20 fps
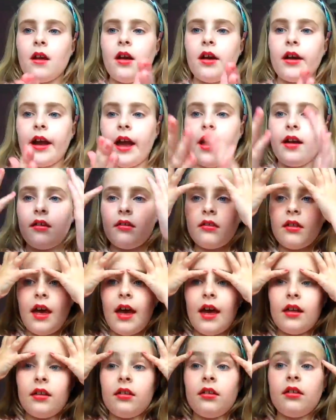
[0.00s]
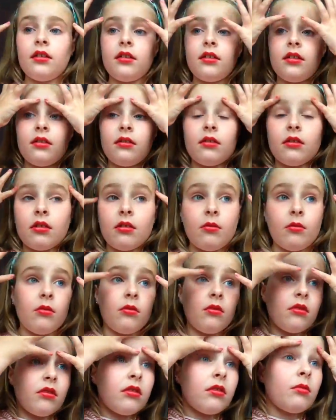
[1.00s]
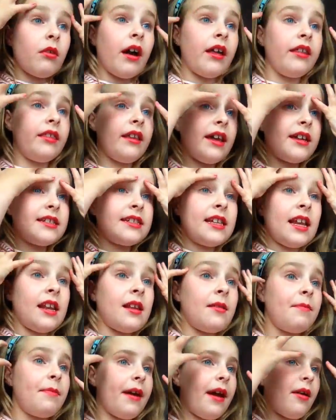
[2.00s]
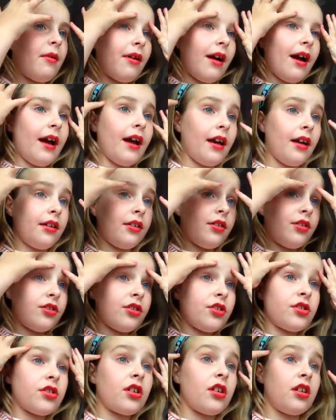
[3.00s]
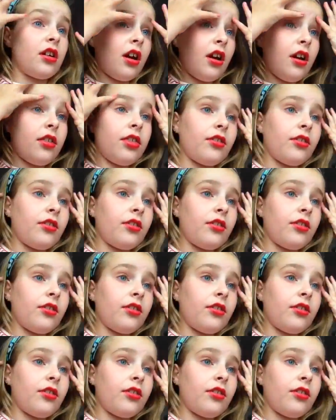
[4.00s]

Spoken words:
Okay, then when they're still a bit wet, you're just going to go